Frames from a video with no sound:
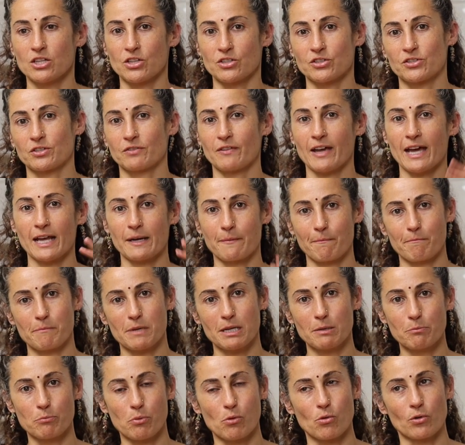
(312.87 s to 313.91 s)
sort of at a
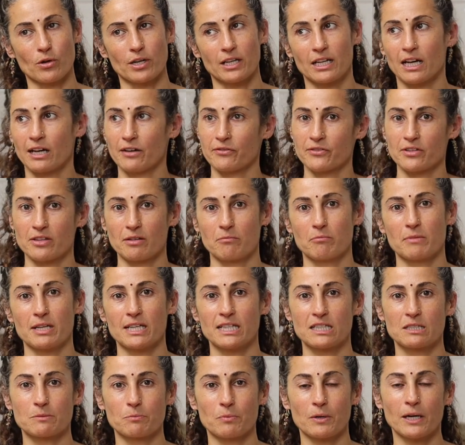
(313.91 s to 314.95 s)
midpoint after the
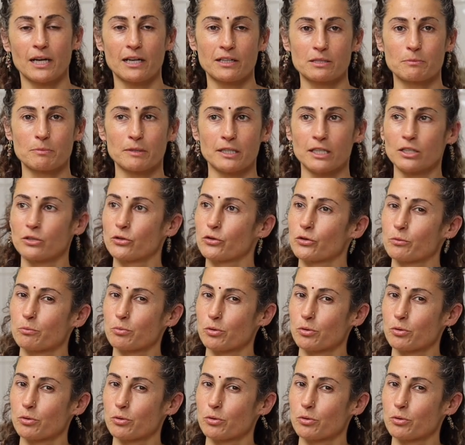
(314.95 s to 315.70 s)
meat's browned a bit or the